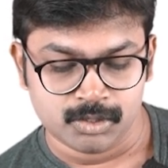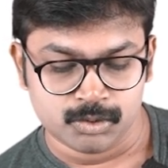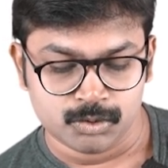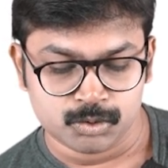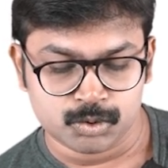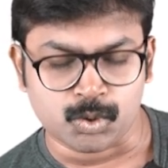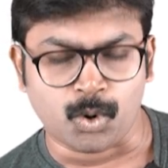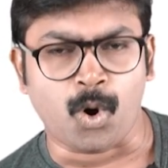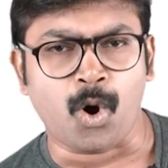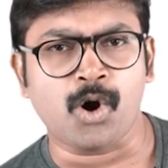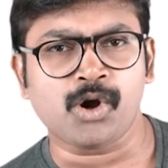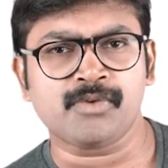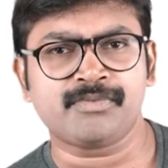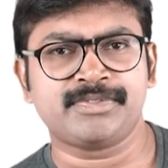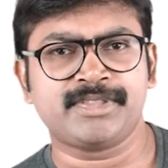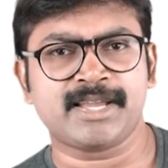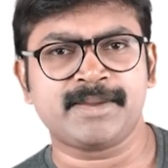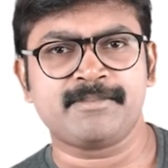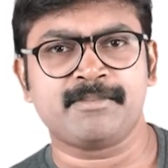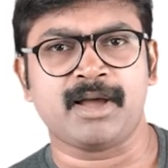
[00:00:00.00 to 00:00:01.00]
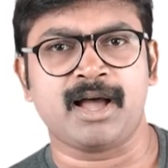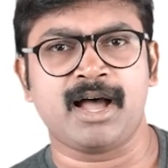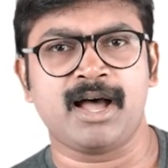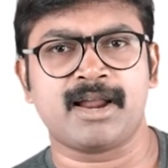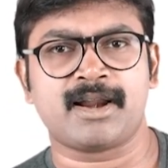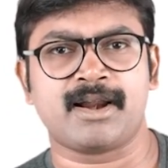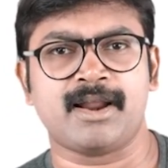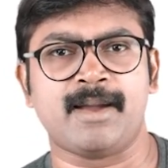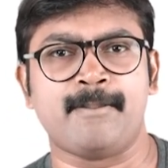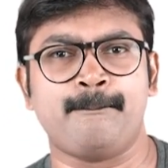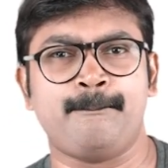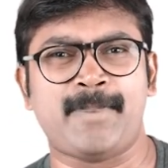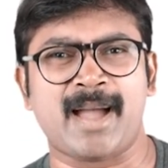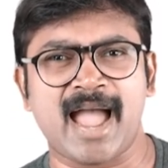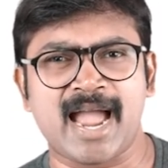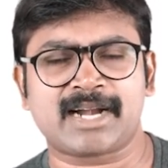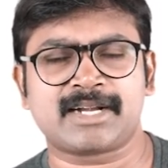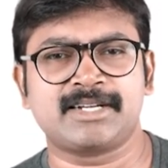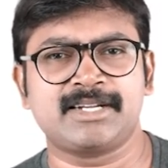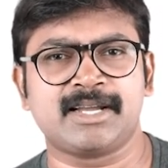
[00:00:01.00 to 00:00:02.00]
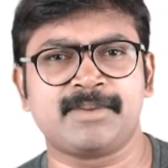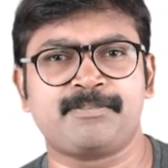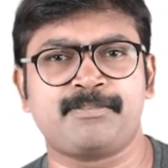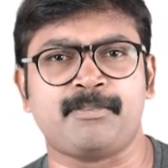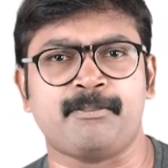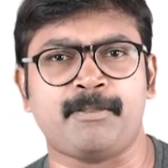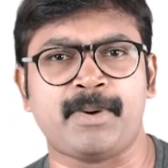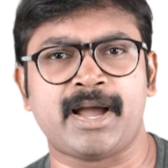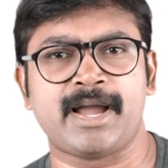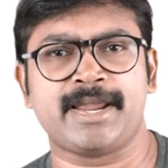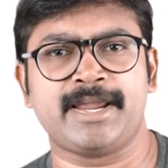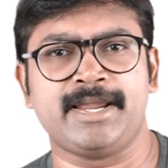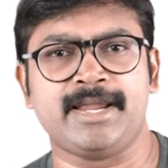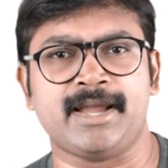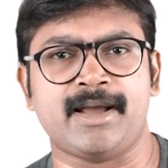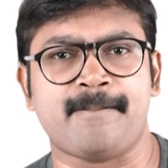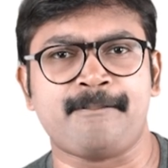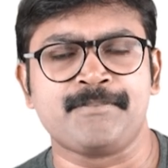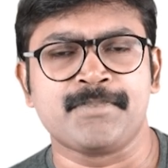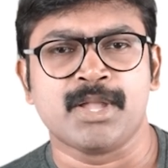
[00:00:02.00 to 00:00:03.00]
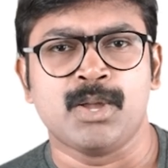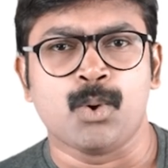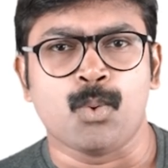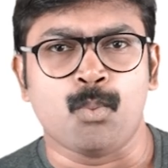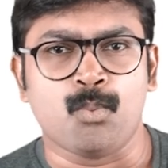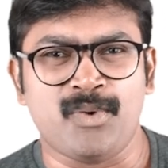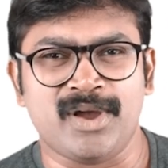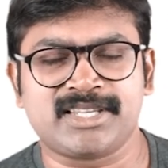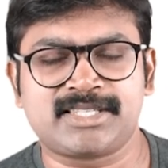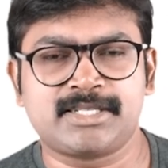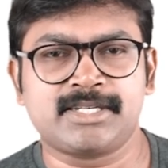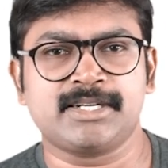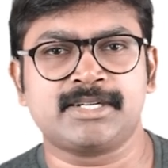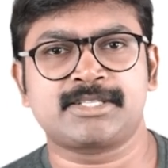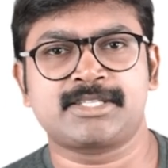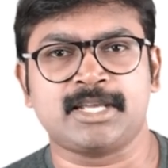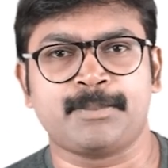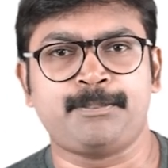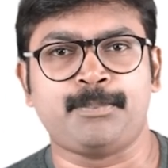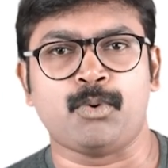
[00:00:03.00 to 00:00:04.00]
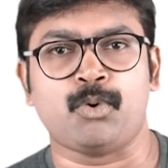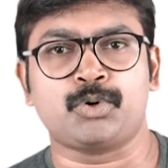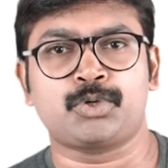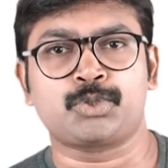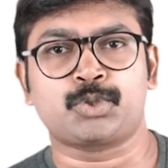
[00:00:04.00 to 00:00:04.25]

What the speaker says: So all of them are backed up by Western support.